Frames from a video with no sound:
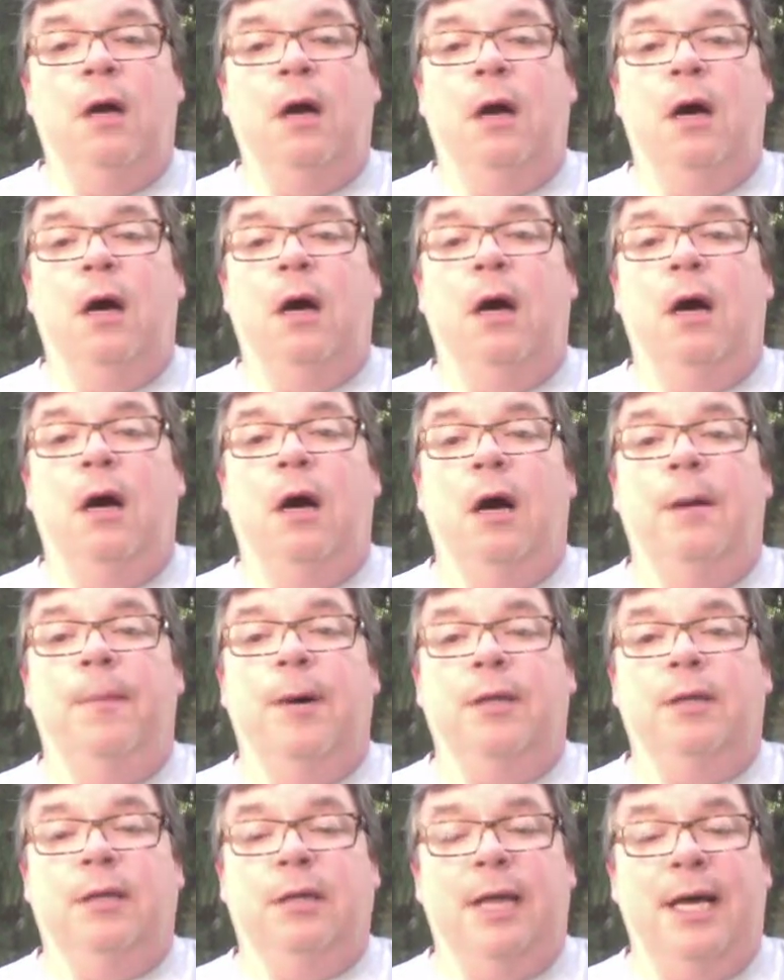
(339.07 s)

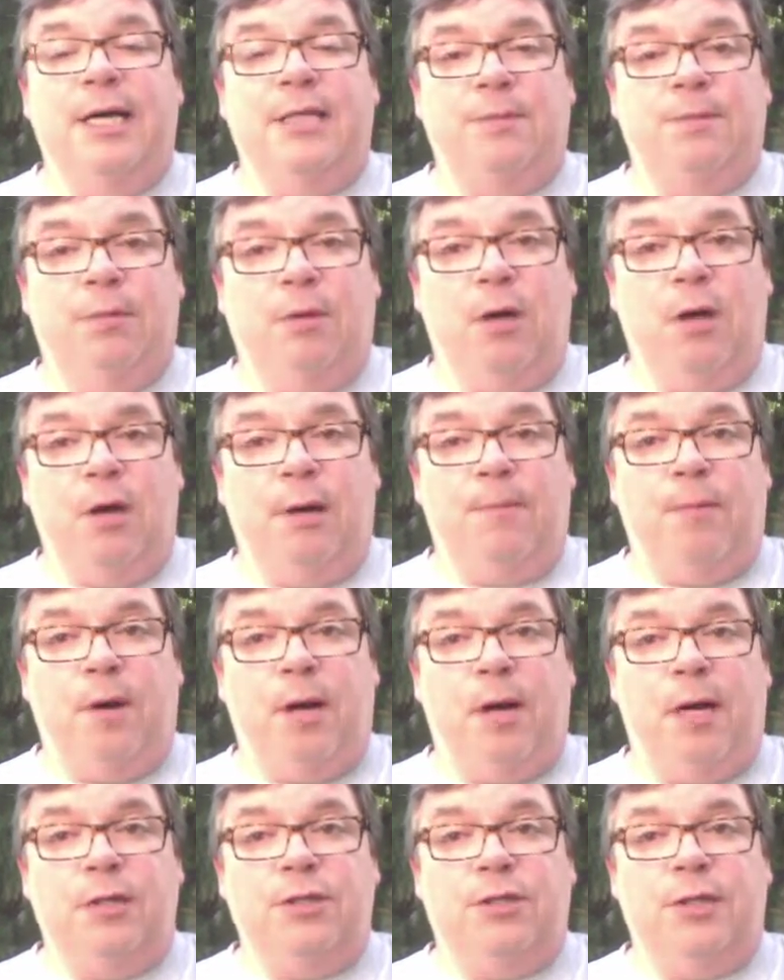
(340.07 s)
about the last blog
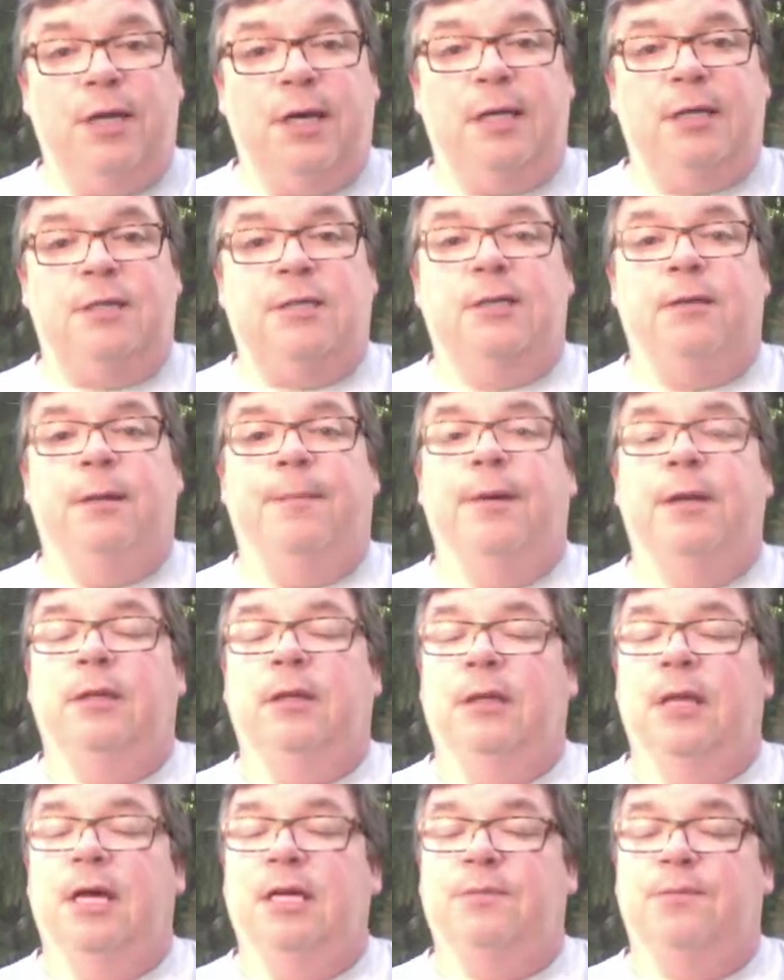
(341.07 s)
projects, about
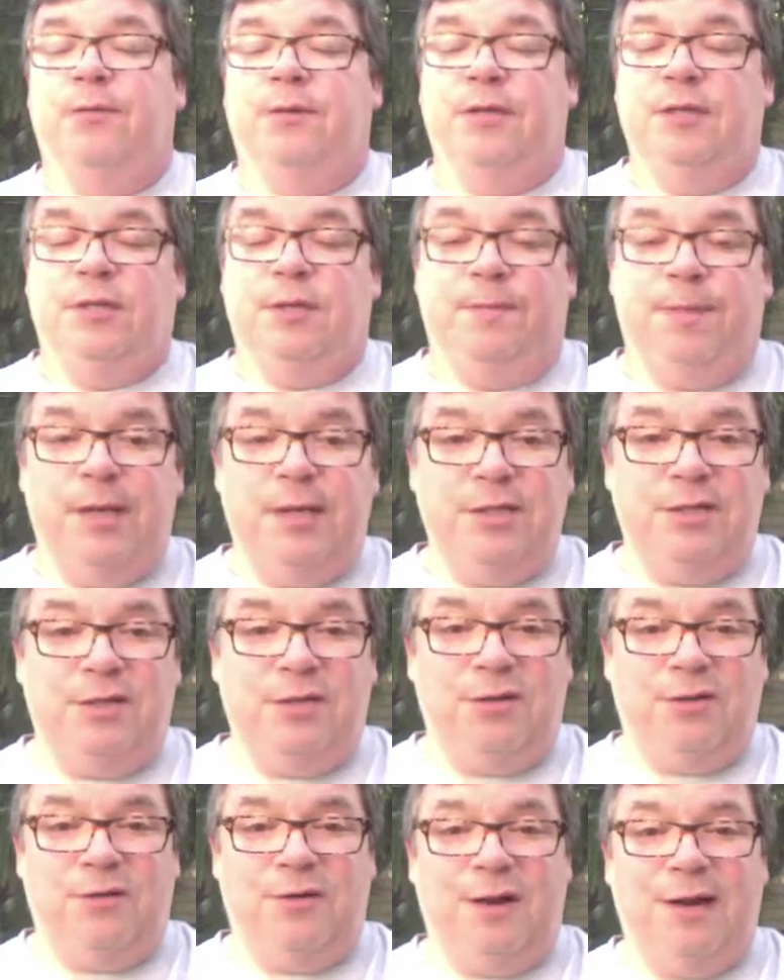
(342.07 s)
the last
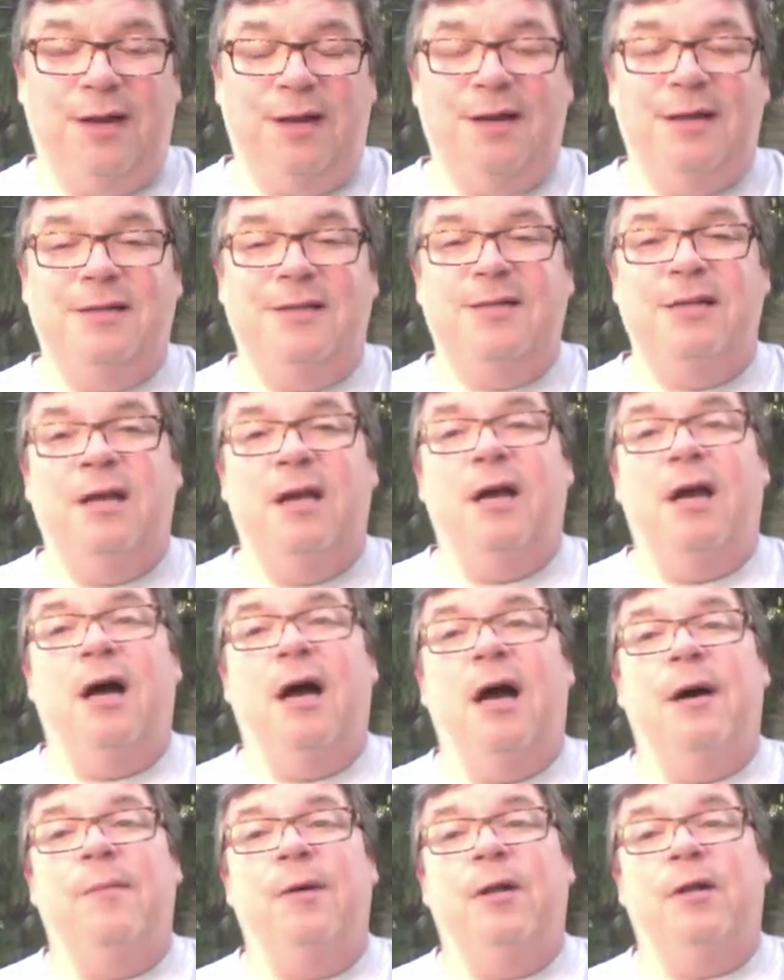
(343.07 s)
participation grades,
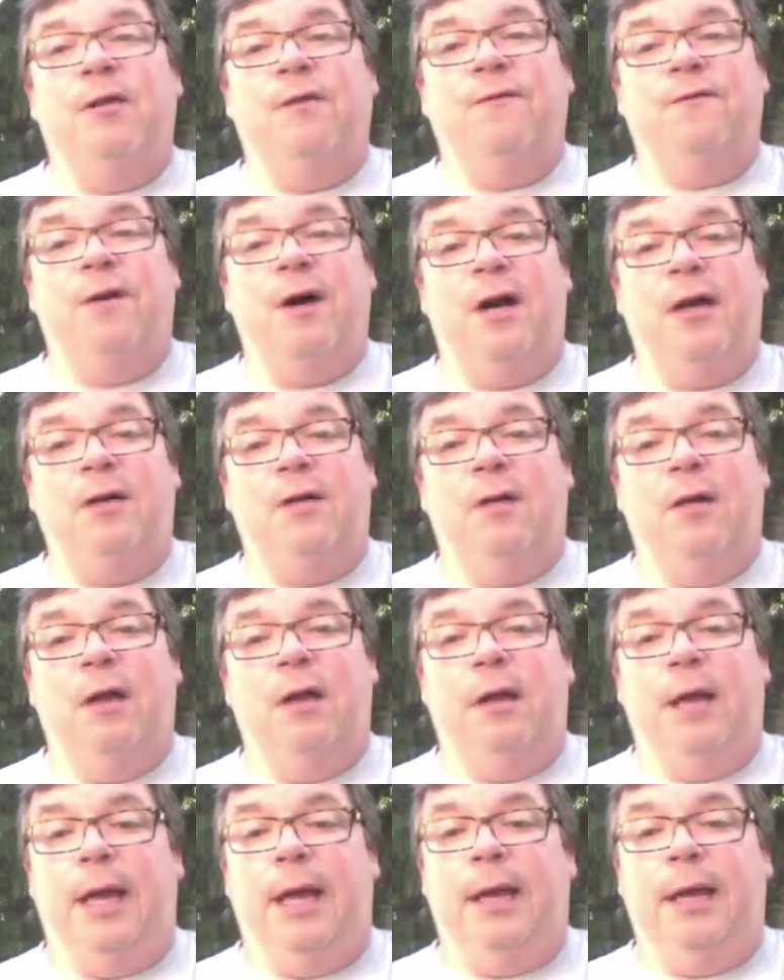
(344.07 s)
about the final,
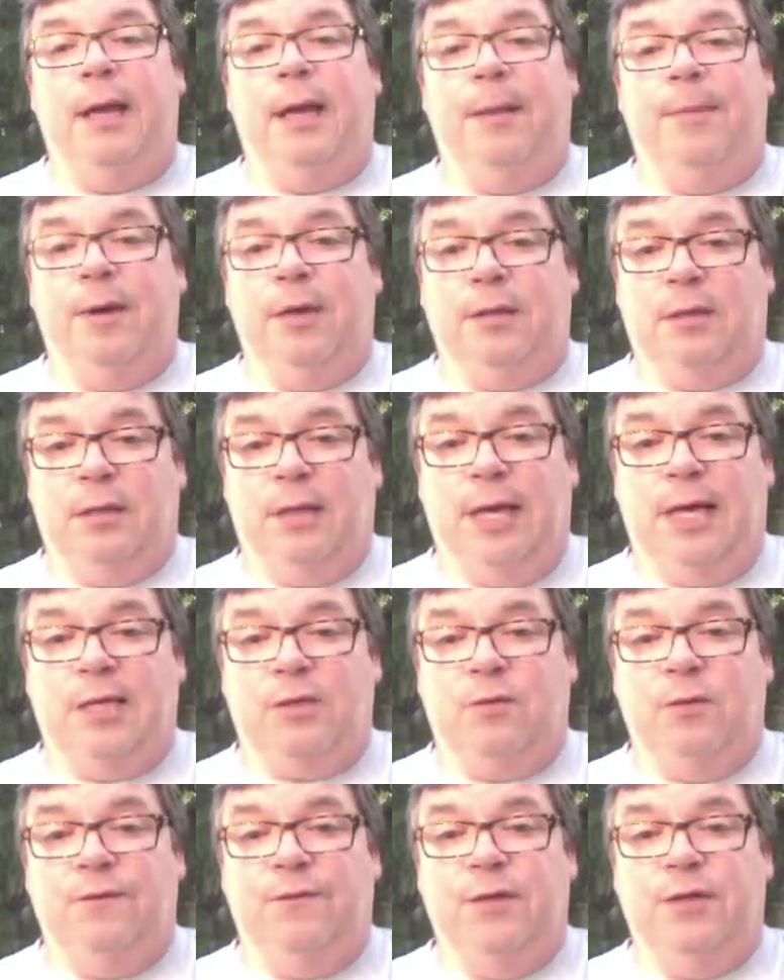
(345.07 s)
and about the
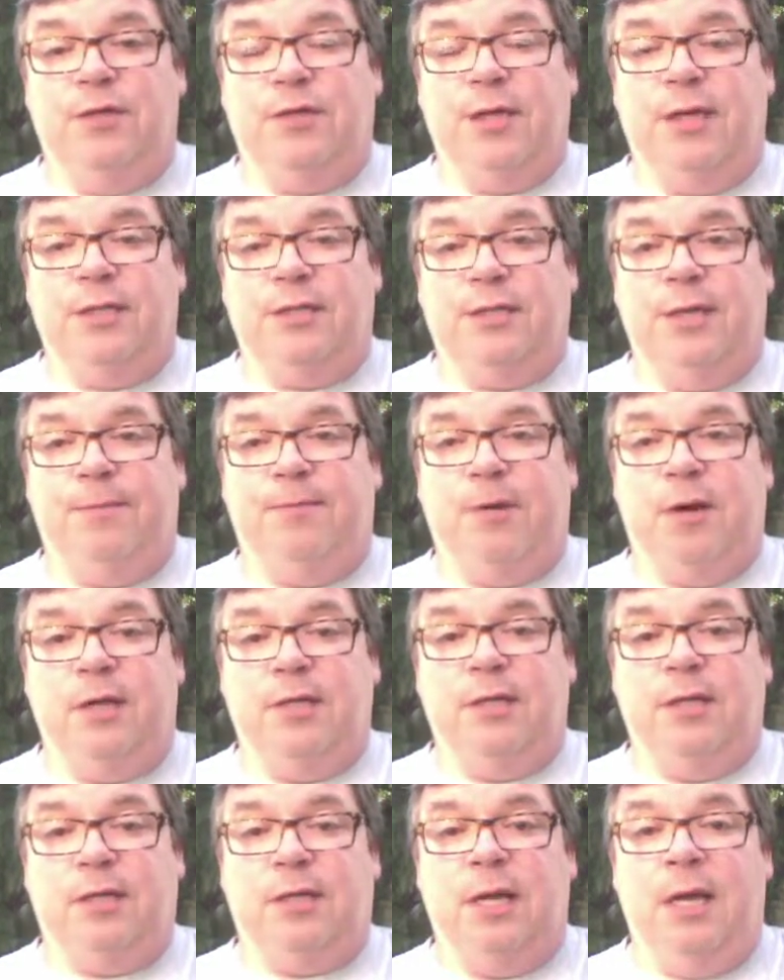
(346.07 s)
last revision essay
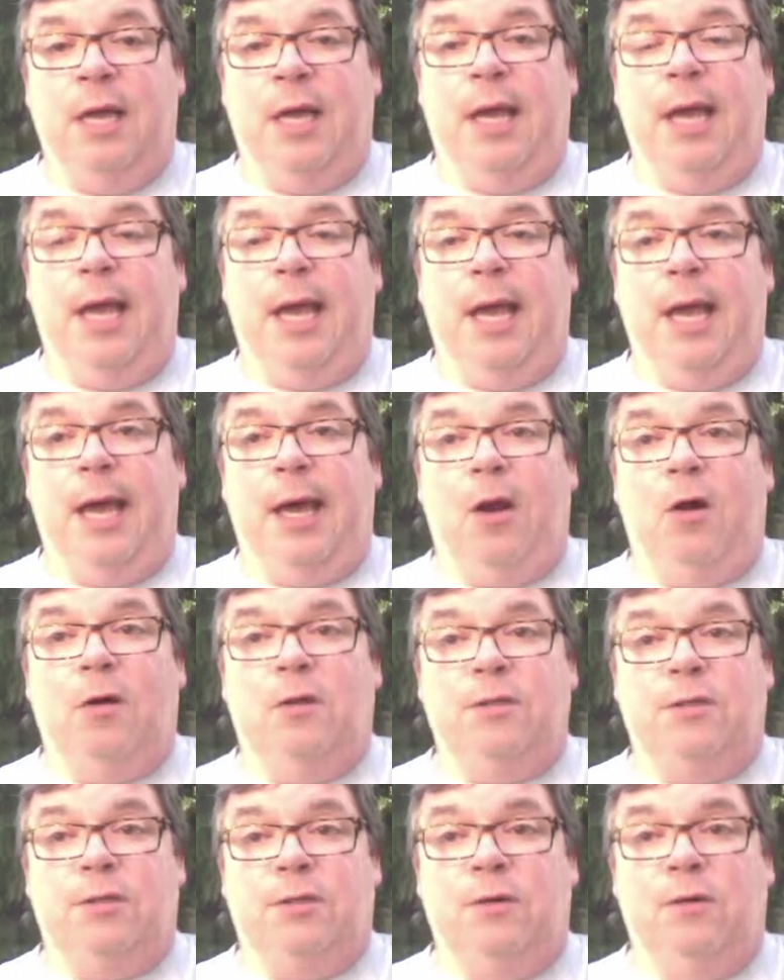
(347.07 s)
project, and
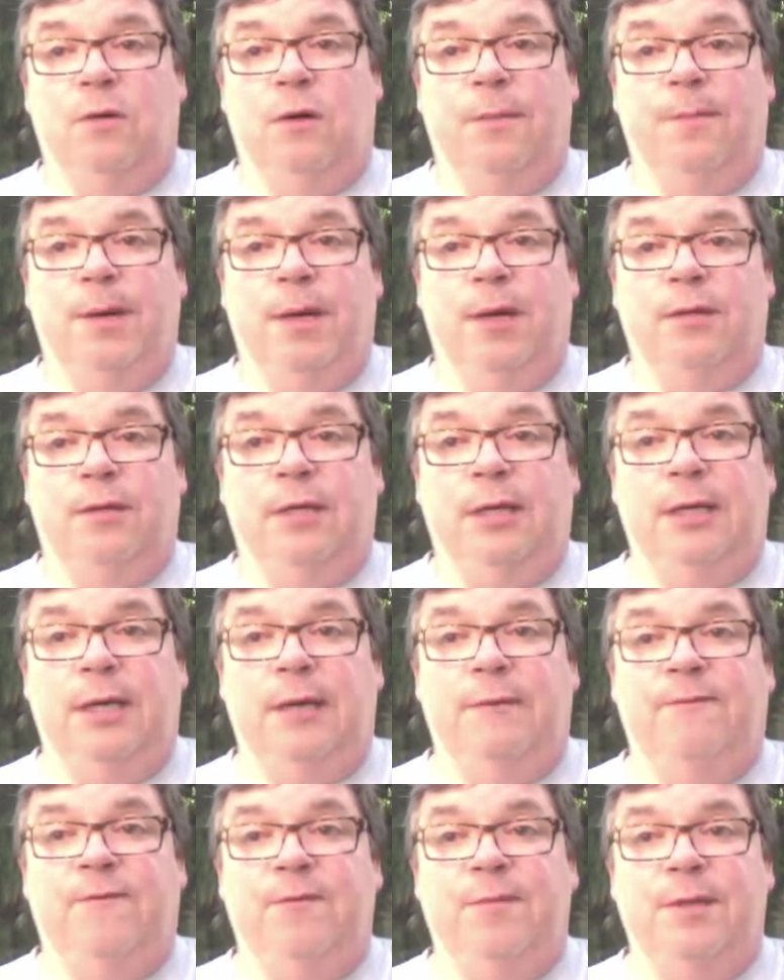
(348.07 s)
also about the
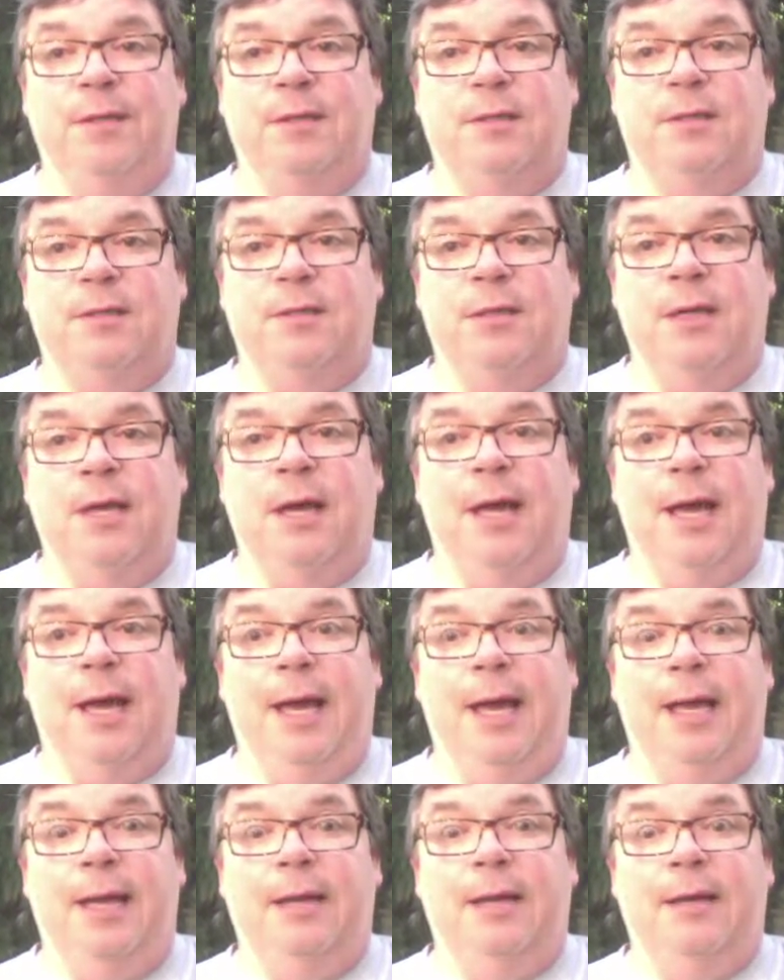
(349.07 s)
infamous
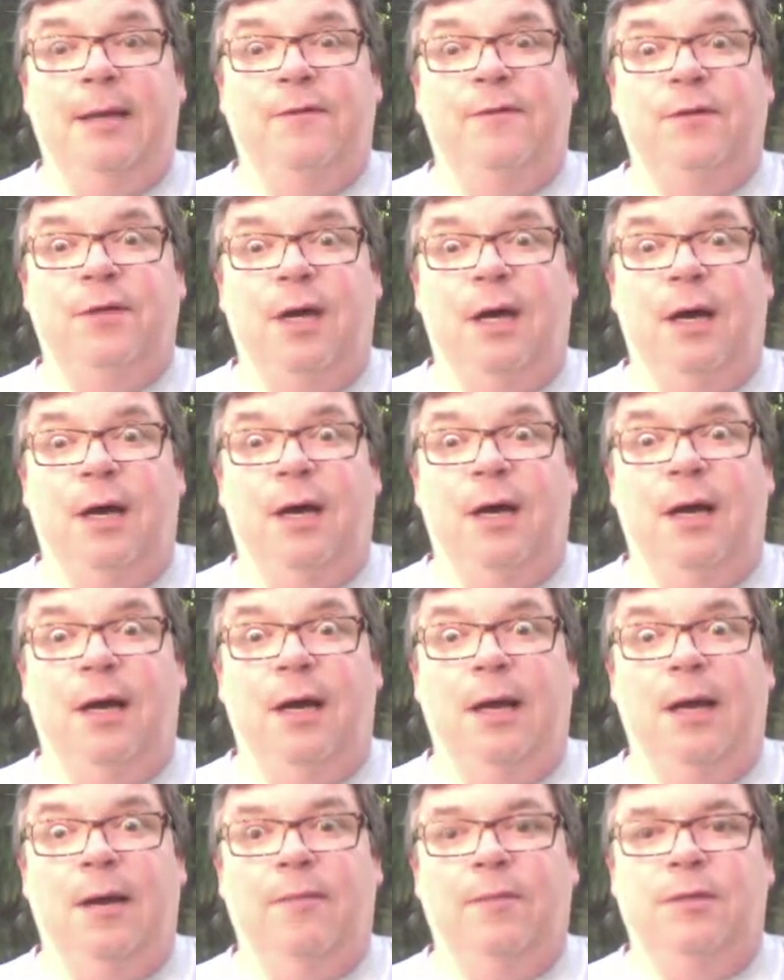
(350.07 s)
end of
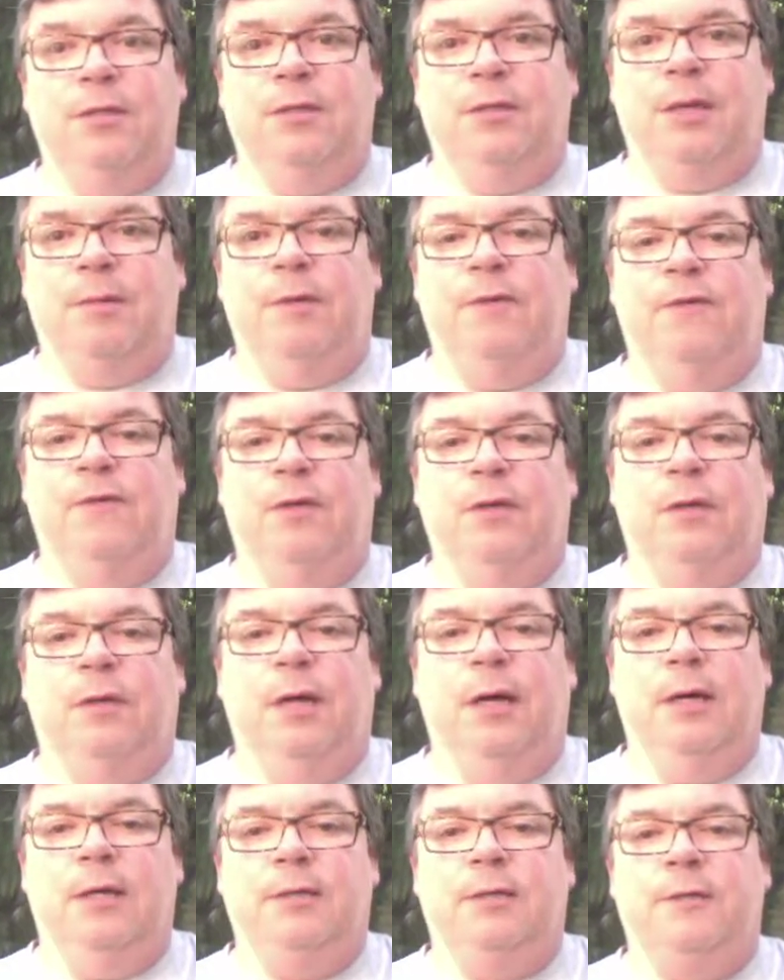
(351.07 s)
time, which is going for the
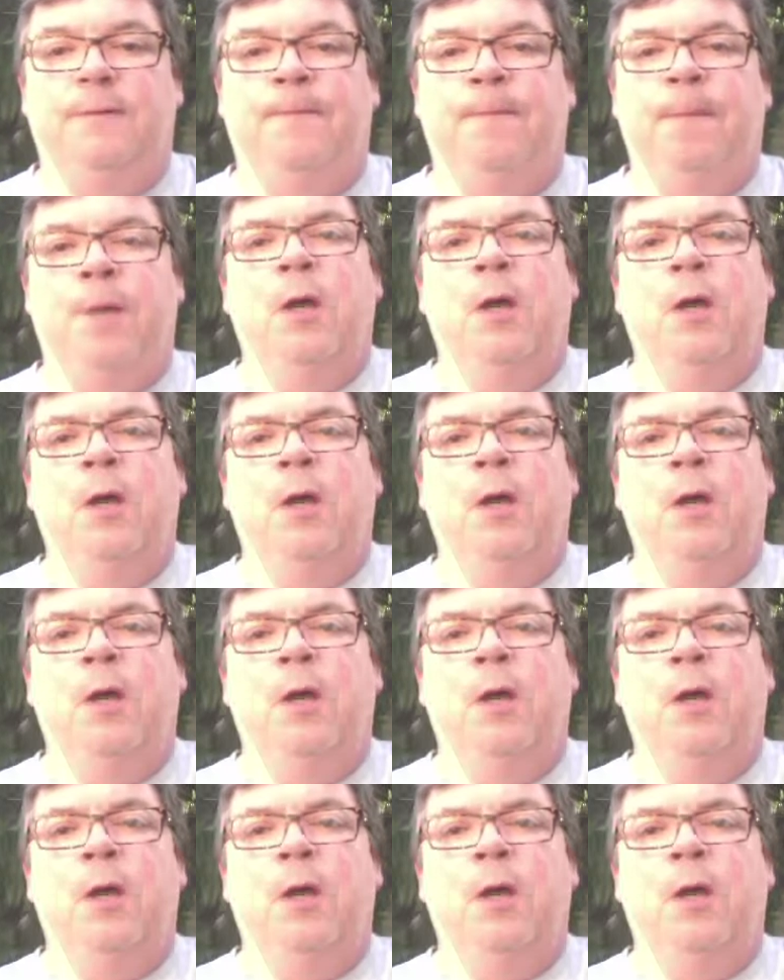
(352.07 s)
class.